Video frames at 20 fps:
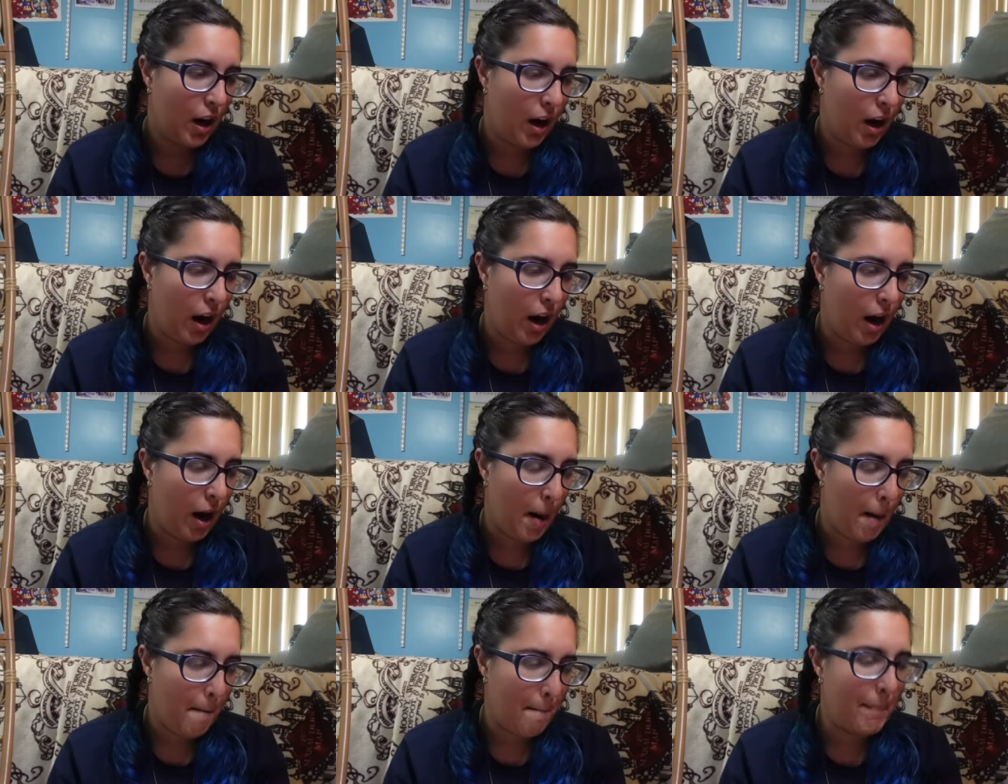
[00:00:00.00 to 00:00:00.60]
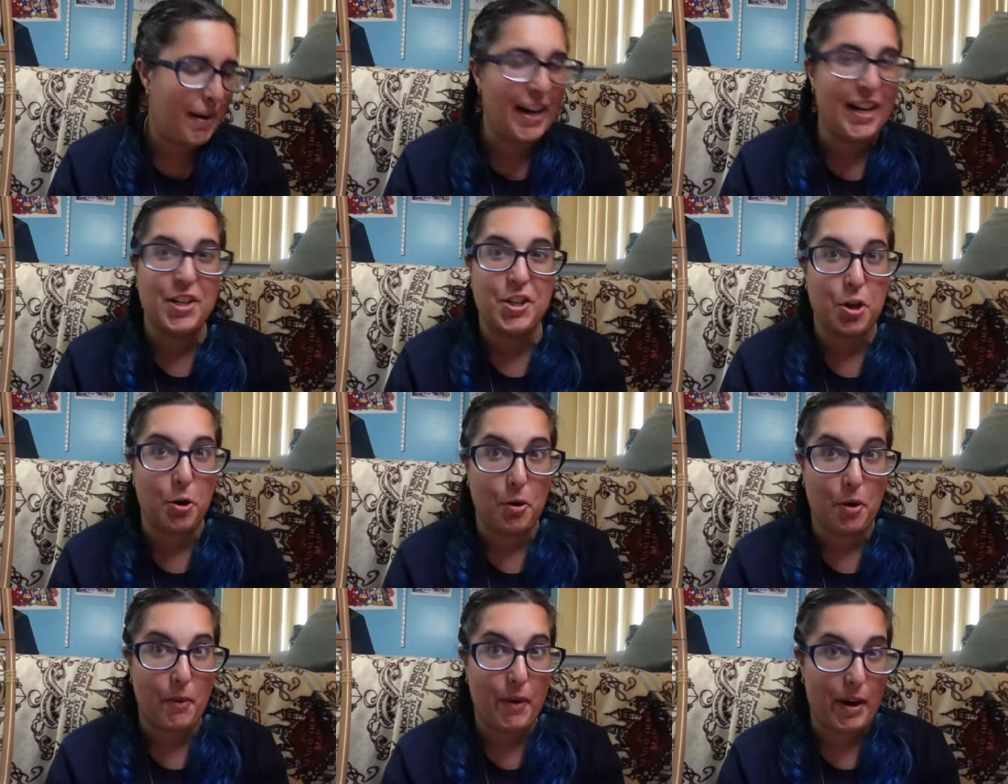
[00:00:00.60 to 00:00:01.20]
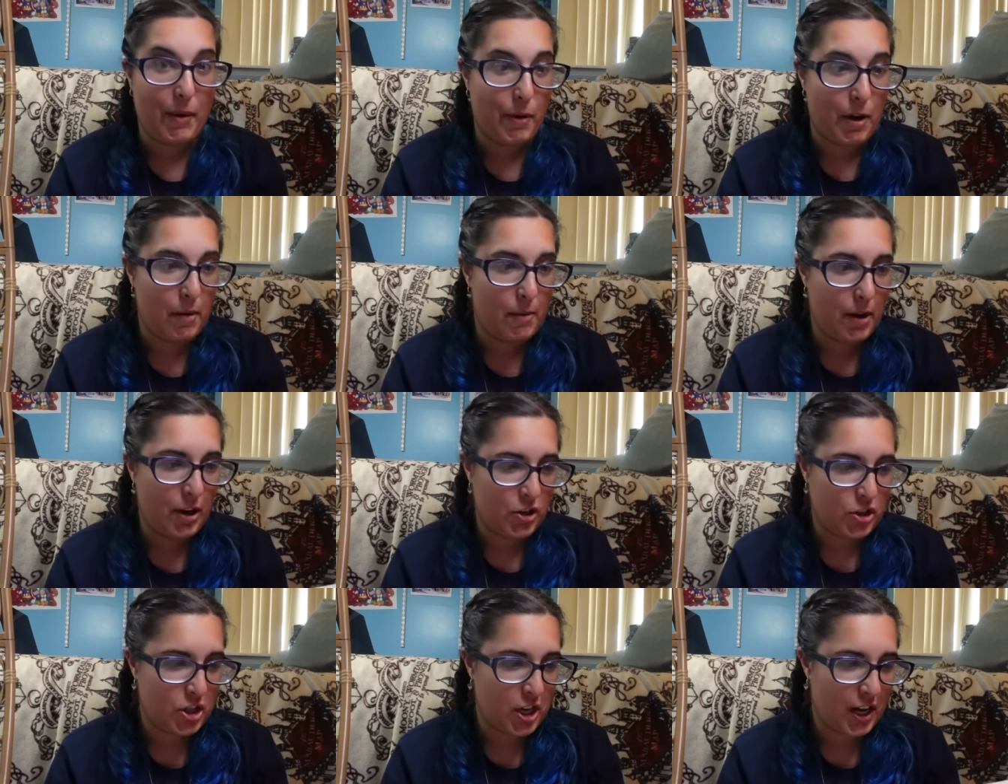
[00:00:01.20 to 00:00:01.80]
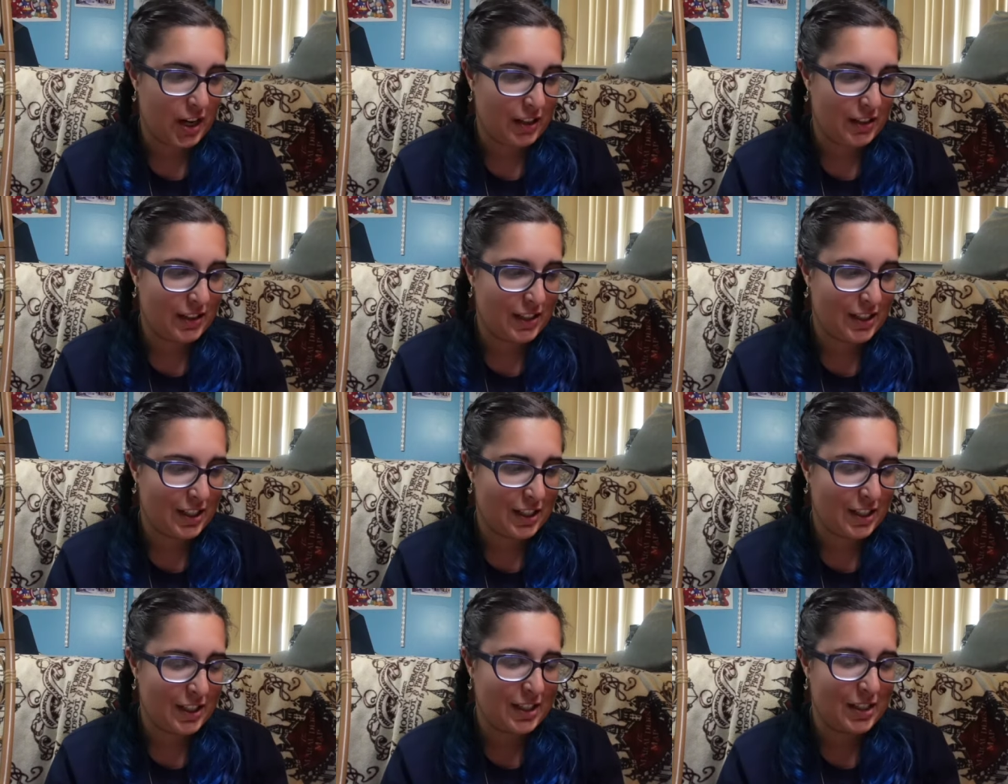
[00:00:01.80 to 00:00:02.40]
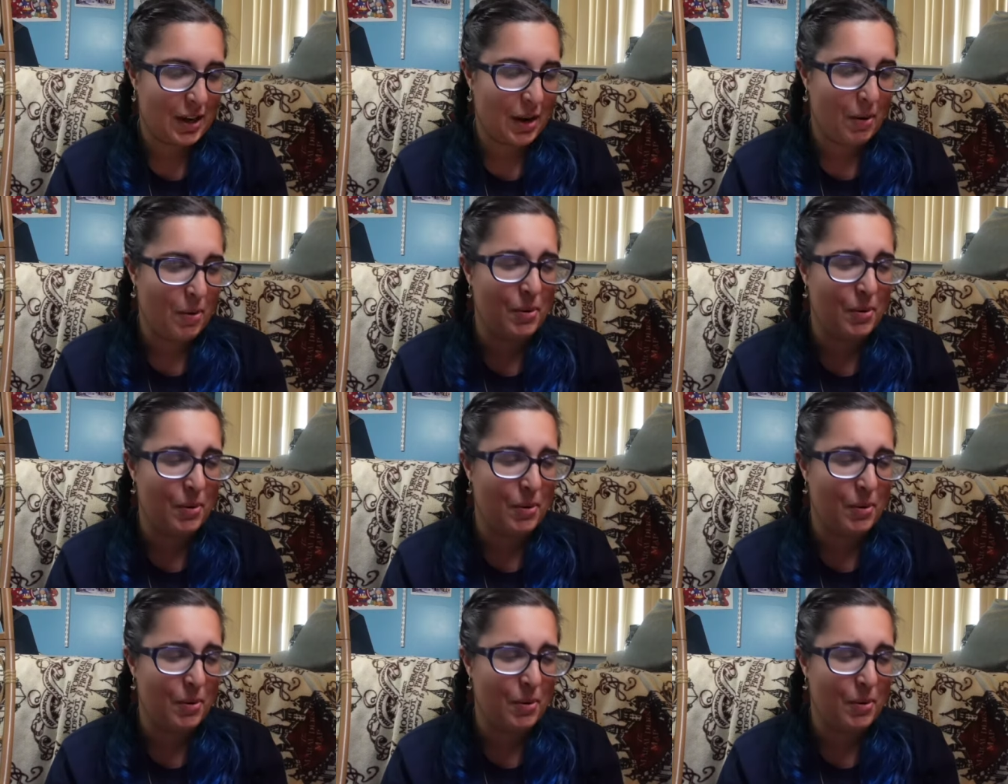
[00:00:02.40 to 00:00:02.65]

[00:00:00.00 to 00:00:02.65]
Um, but I don't know what I want to watch next. So